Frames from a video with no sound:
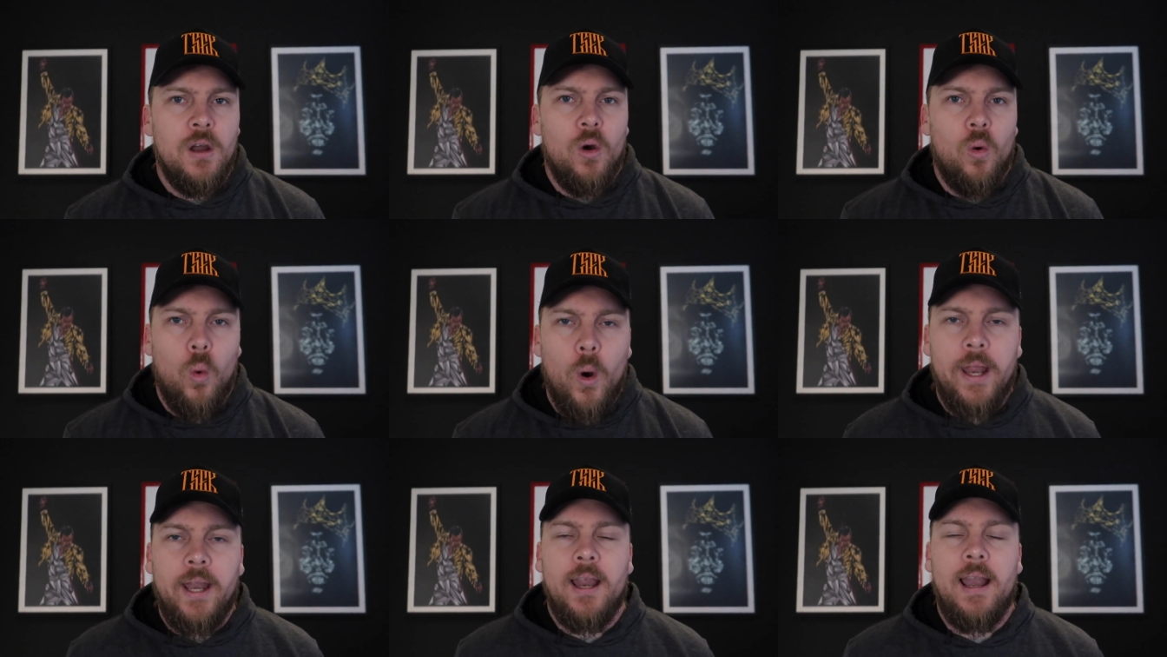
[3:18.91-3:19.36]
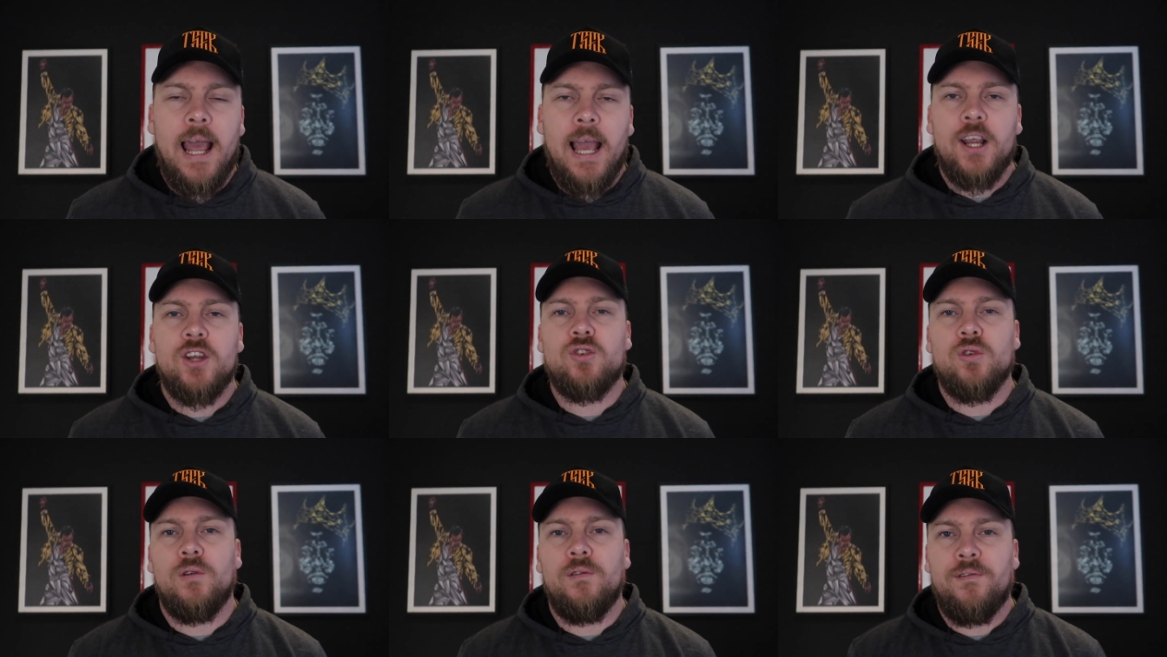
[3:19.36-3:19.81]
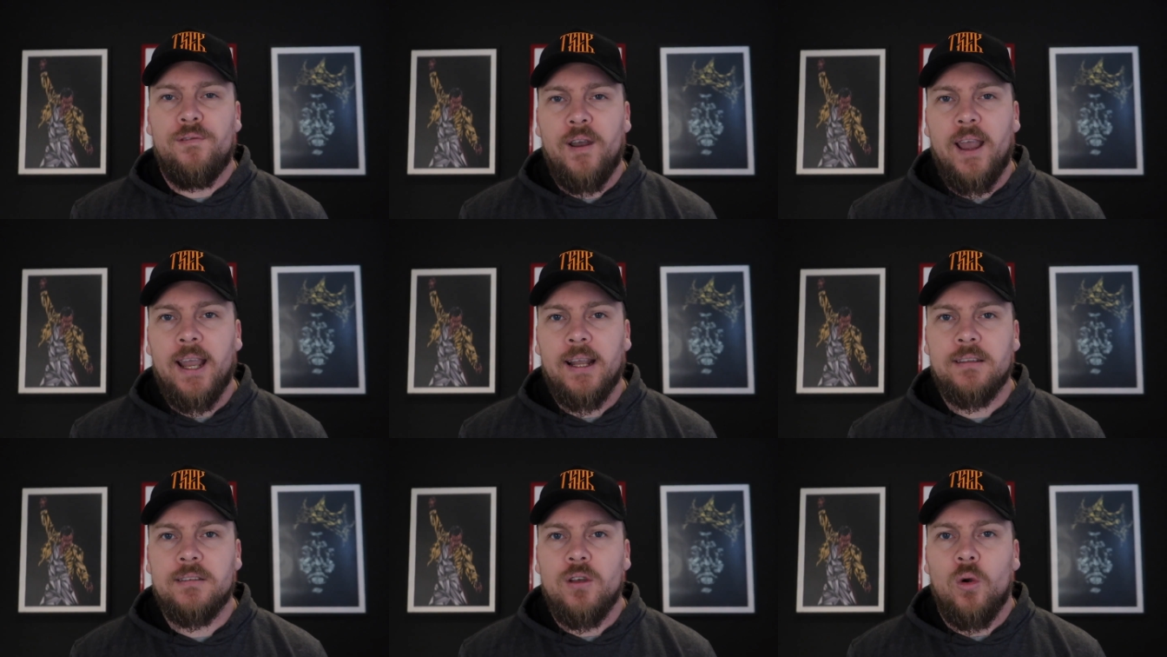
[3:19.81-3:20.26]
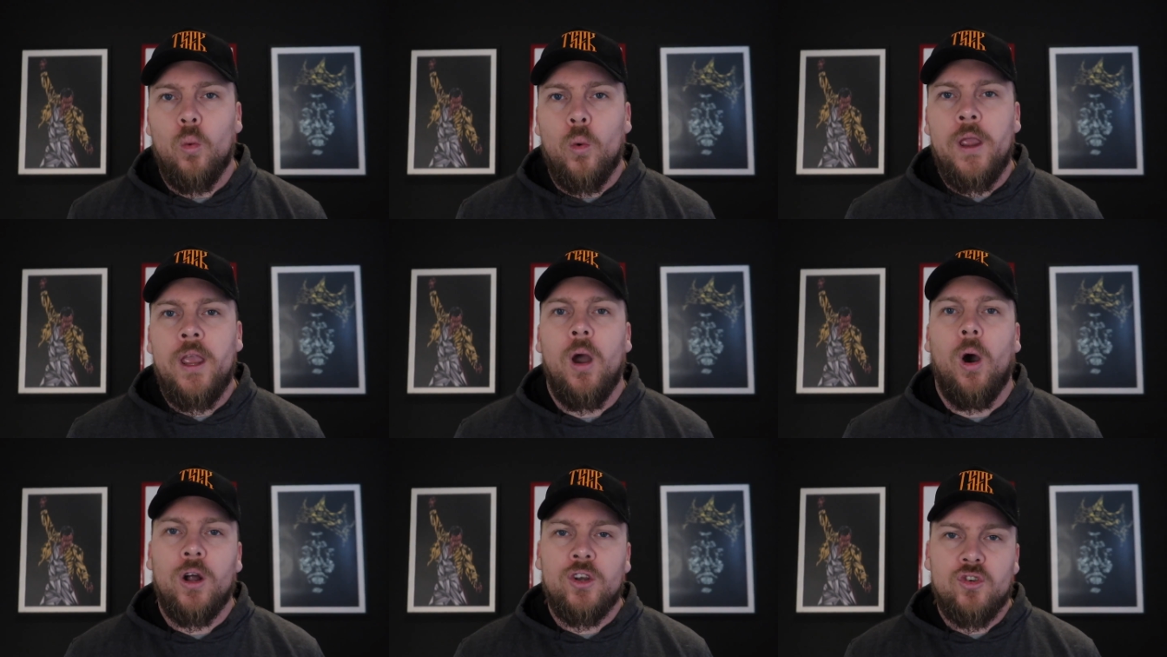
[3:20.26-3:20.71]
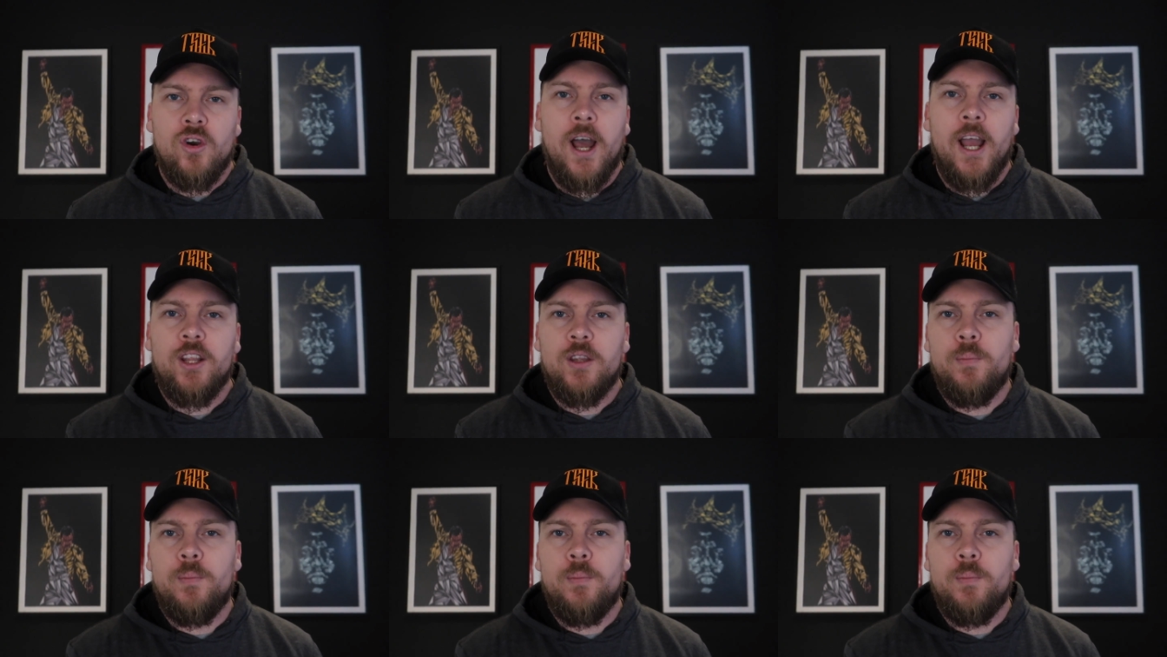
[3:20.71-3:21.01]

when in actual fact we are trying